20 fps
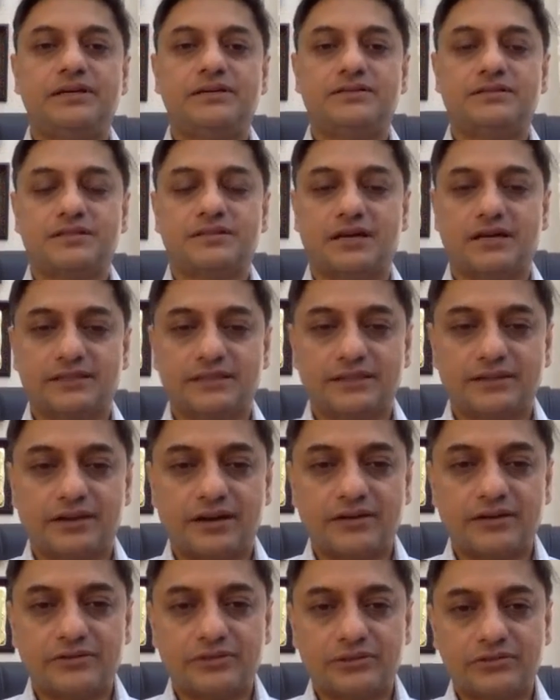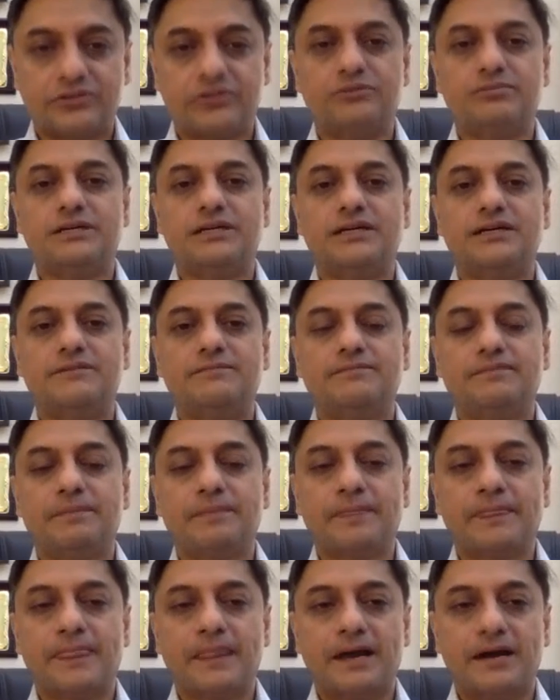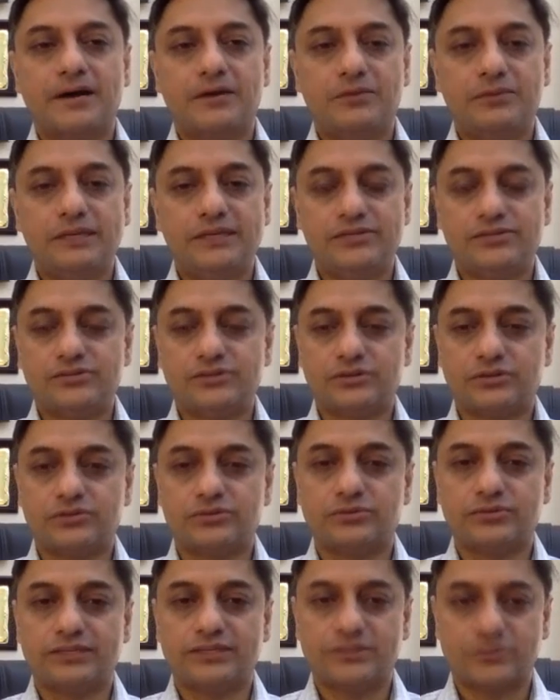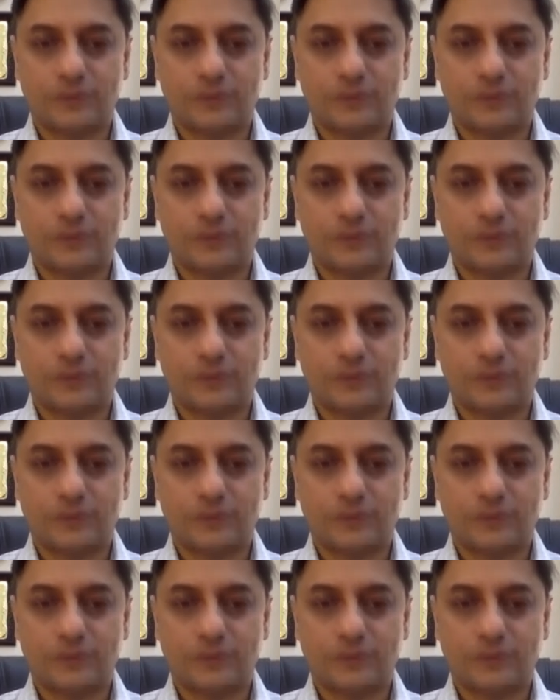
starting around October, we saw two things.